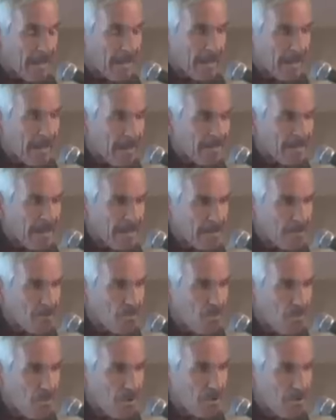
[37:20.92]
and that's a
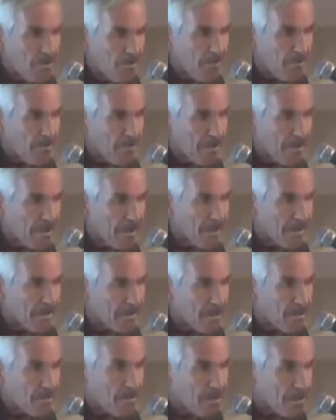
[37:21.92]
wonderful thing
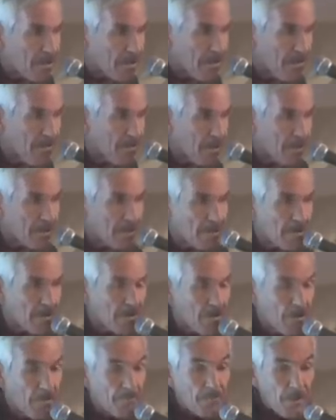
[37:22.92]
that goes on in
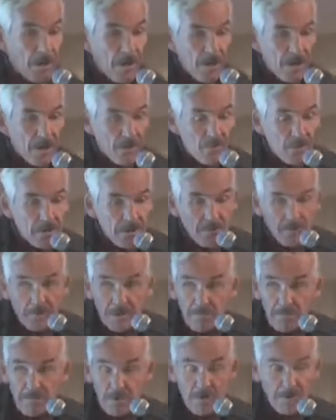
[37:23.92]
Mexico. And also
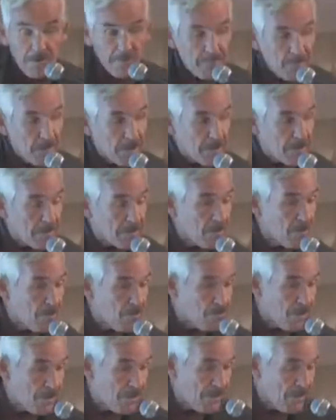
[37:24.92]
in the part of Mexico
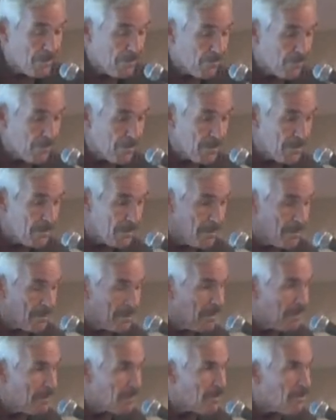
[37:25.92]
where th this,
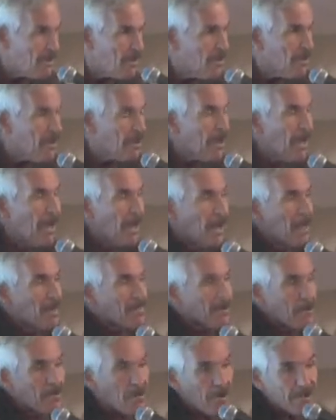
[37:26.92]
these are,
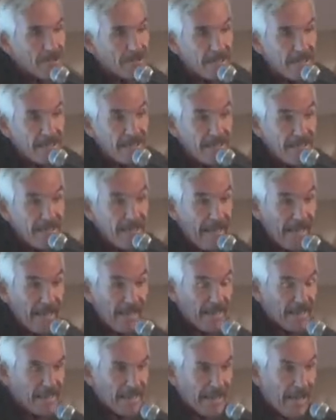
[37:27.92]
there are
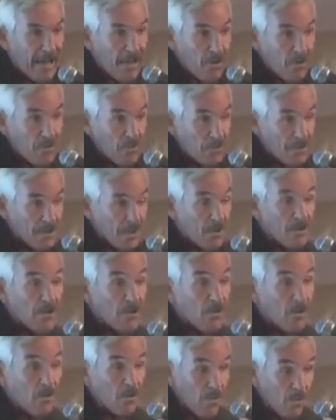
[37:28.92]
10,000,
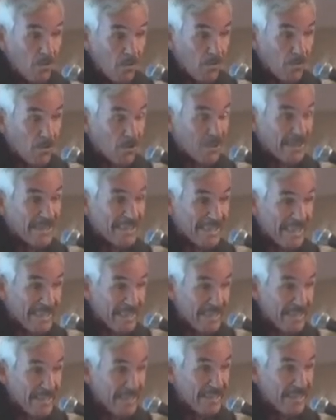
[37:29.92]
there are over
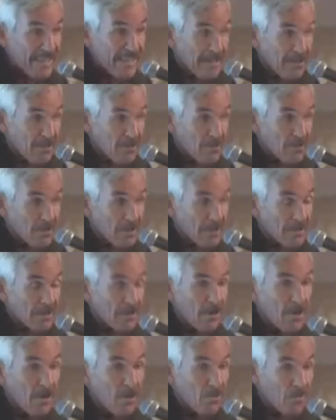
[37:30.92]

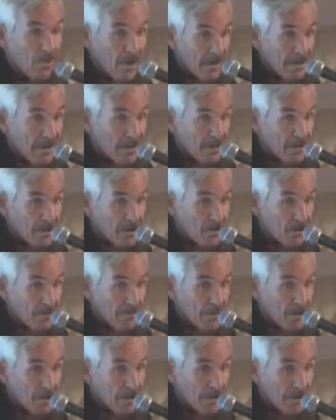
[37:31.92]
10,000 rock
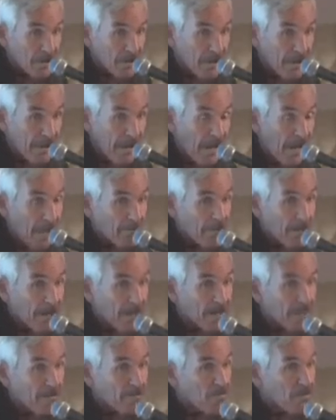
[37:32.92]
inscriptions.
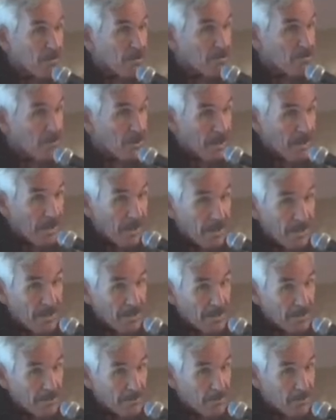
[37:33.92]
That's, that's one of the
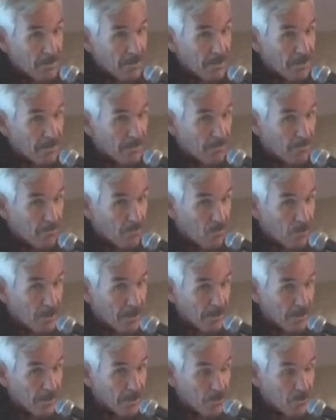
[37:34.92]
highest places for
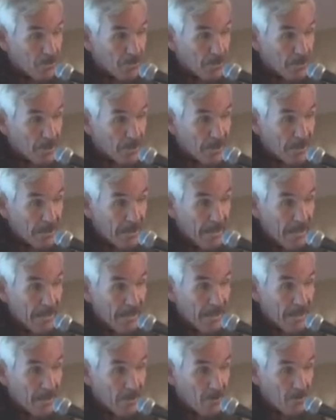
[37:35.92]
rock inscriptions
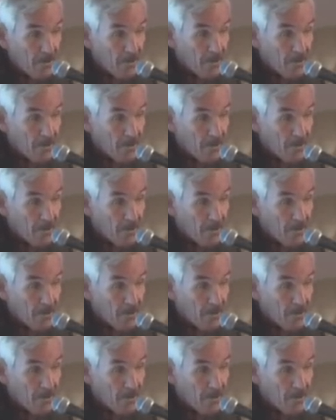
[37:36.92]
in